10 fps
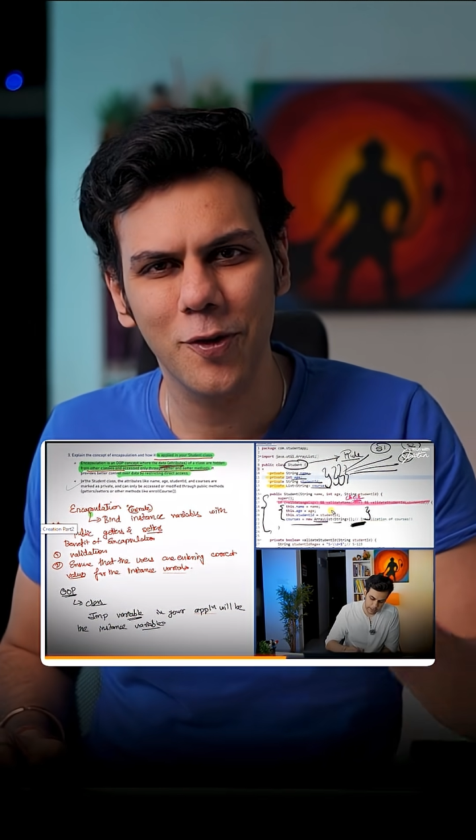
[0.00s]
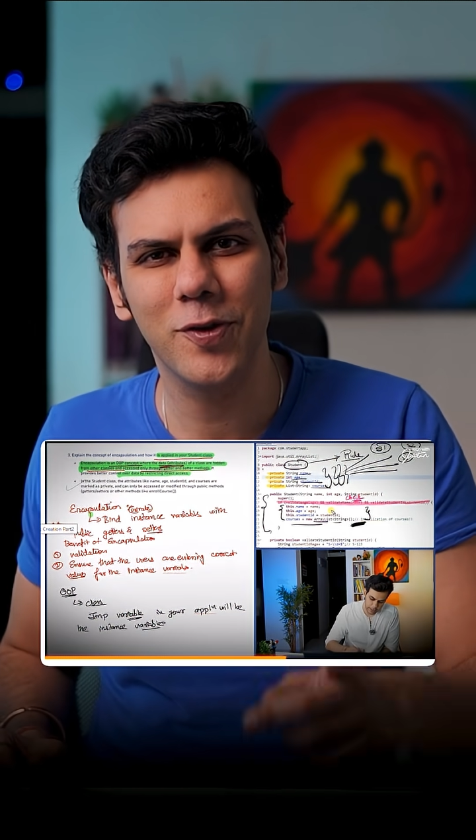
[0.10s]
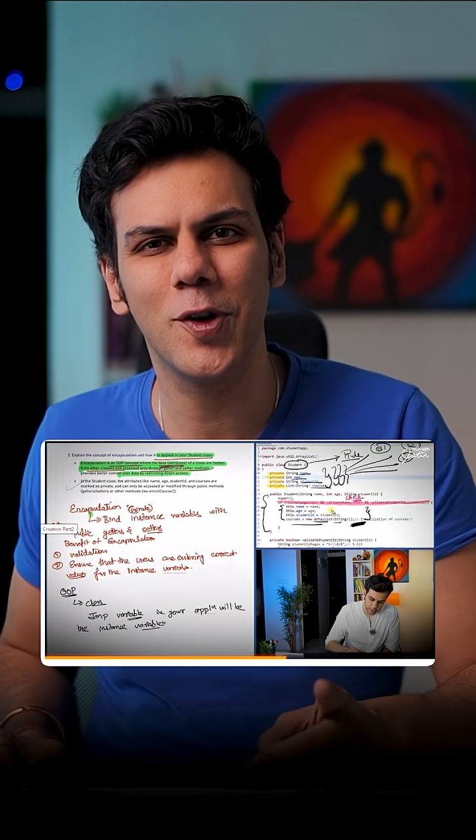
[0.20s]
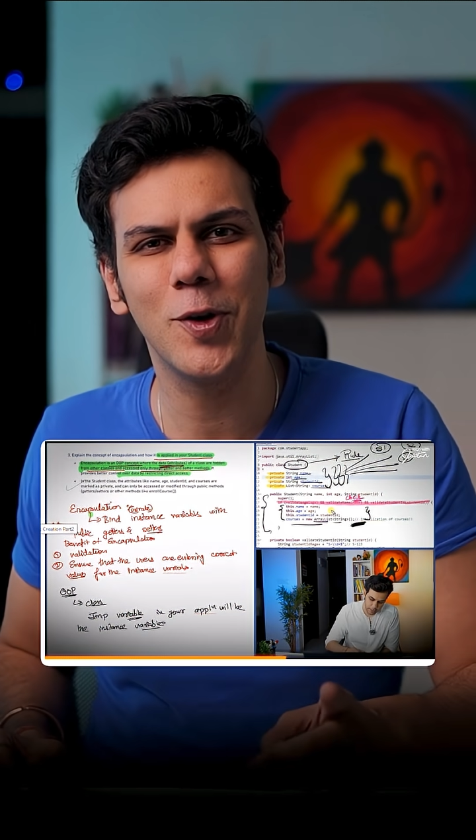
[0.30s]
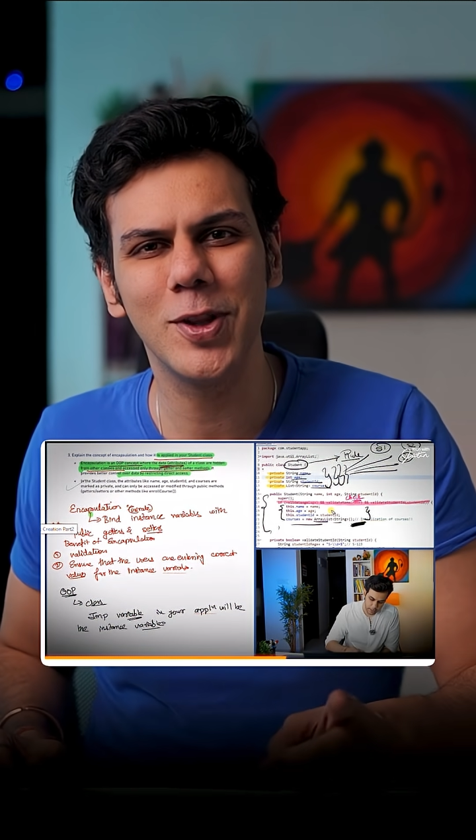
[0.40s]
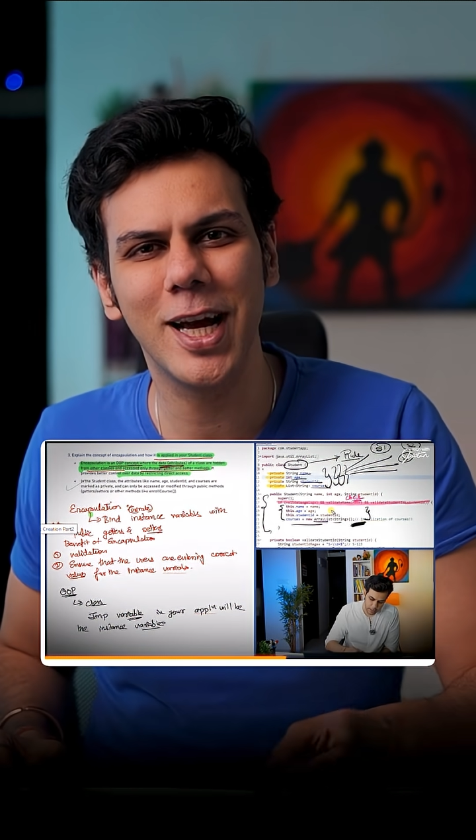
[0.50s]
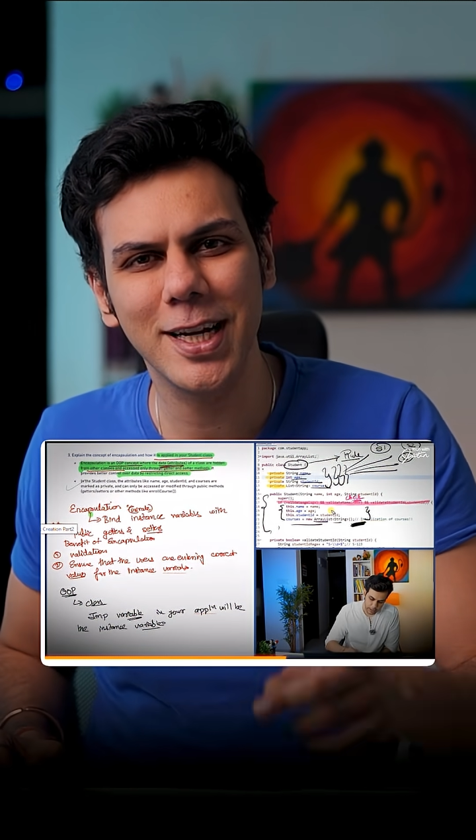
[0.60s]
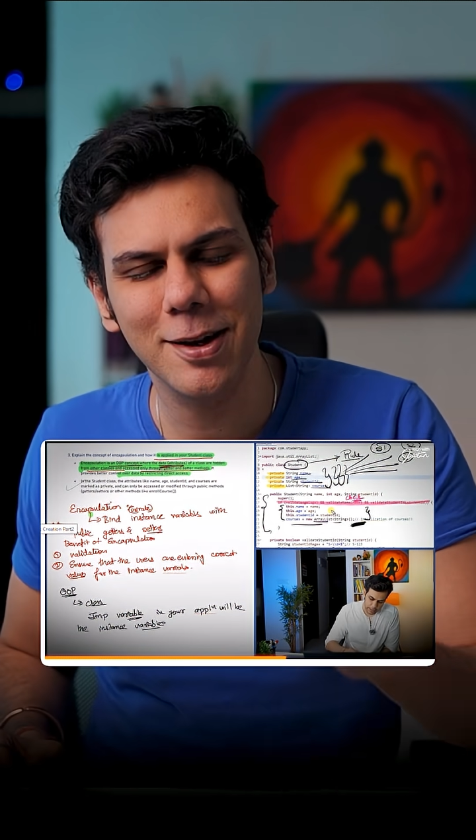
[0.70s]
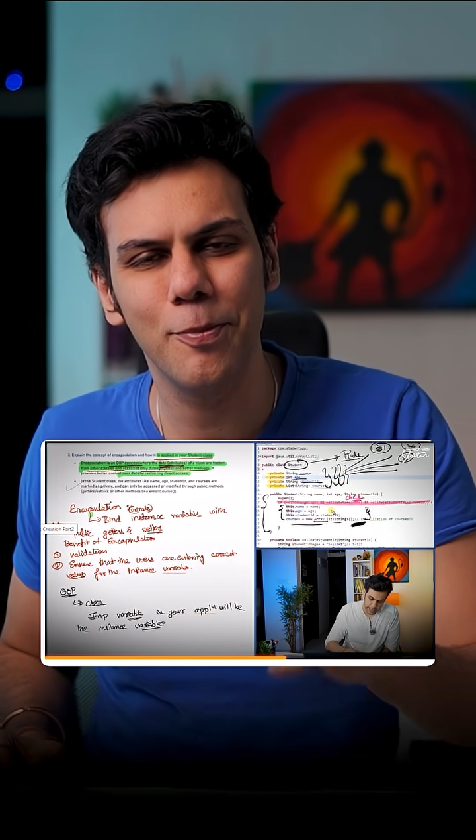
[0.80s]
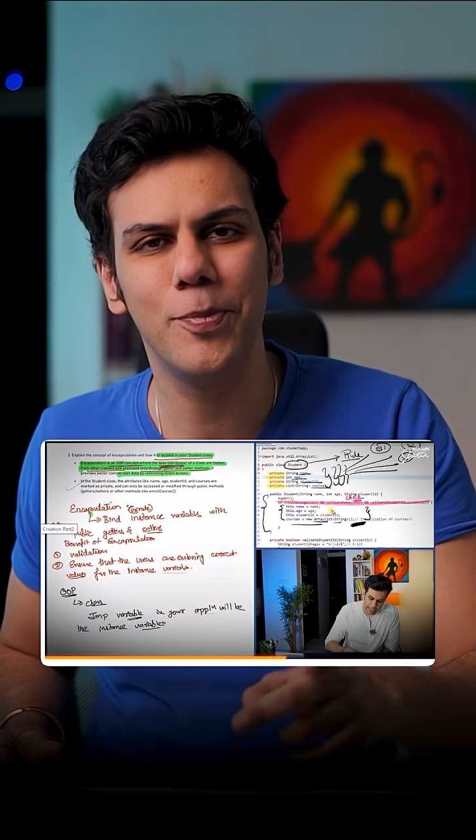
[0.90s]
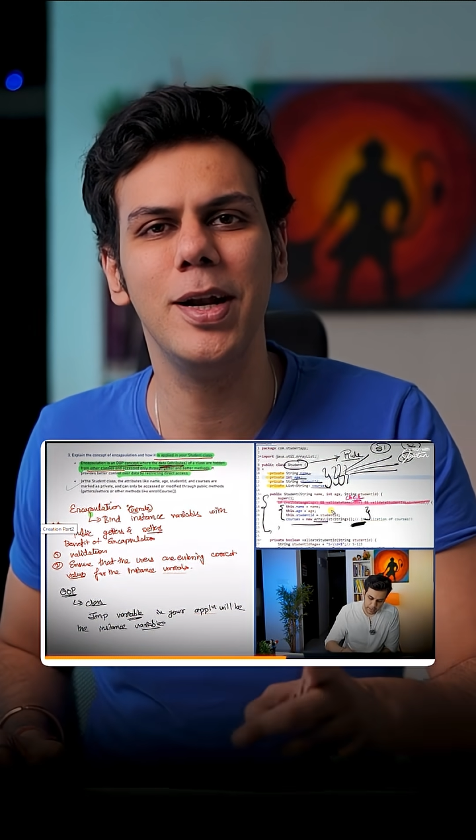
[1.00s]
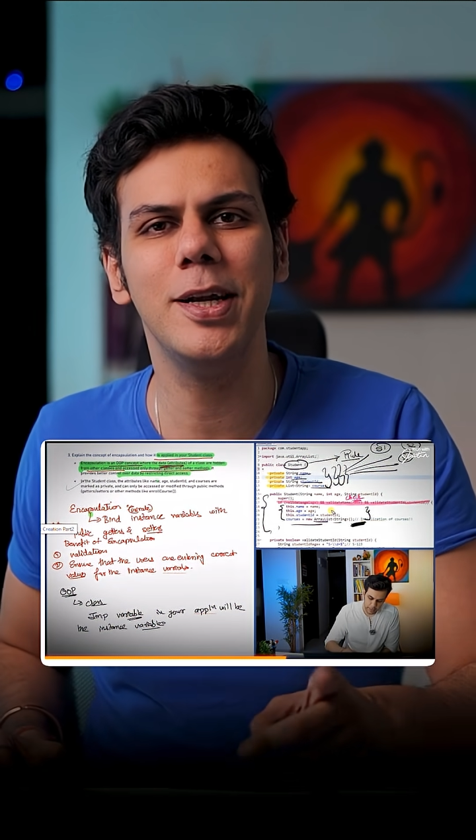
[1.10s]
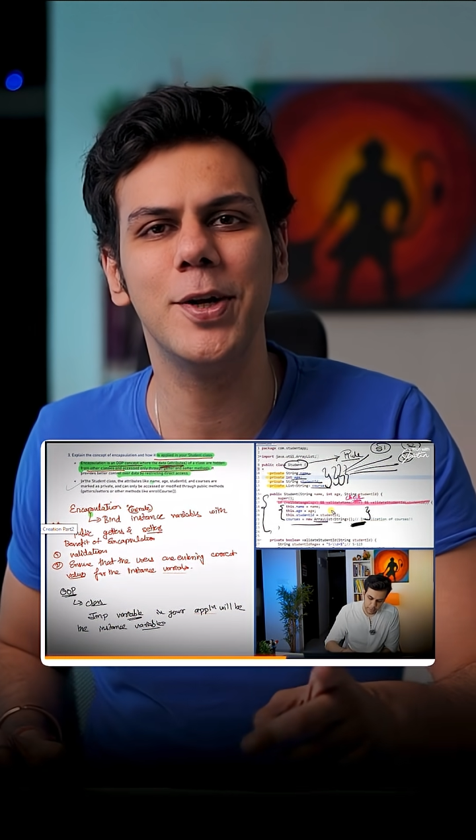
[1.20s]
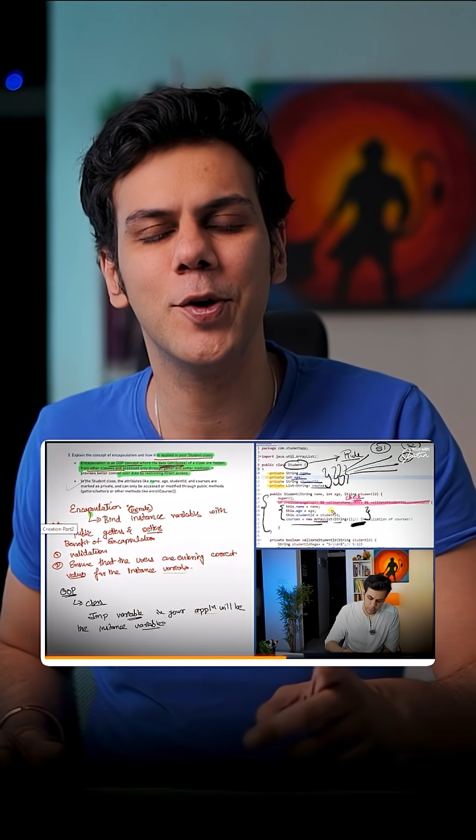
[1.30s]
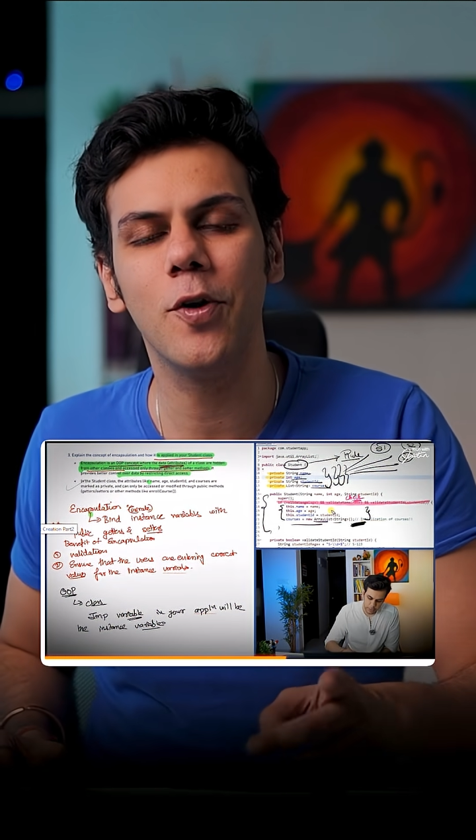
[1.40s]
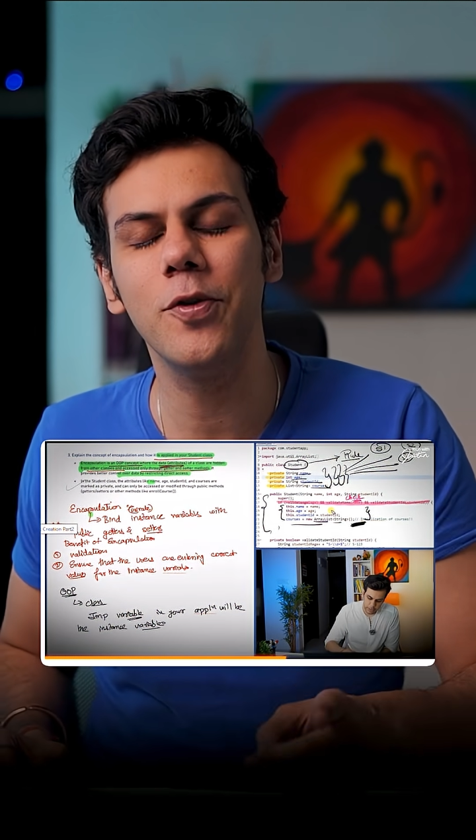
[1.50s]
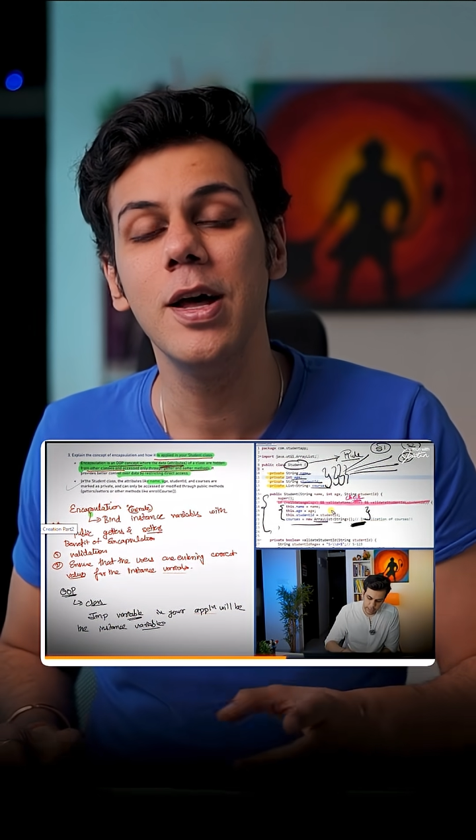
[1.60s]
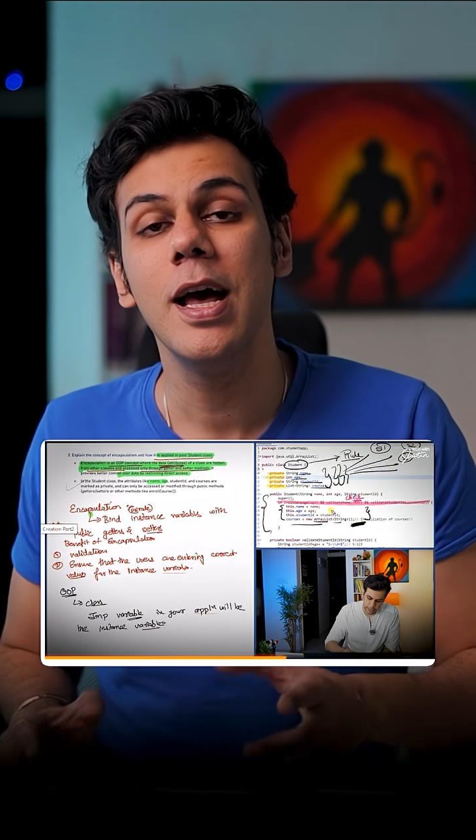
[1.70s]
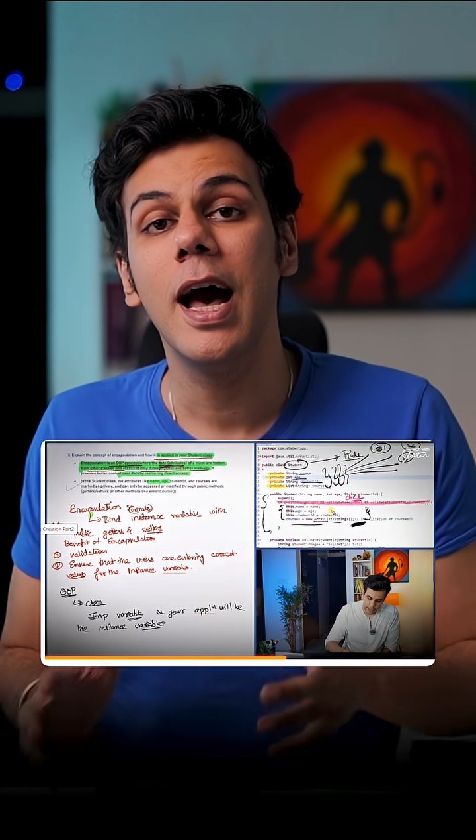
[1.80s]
Follow that, build it off.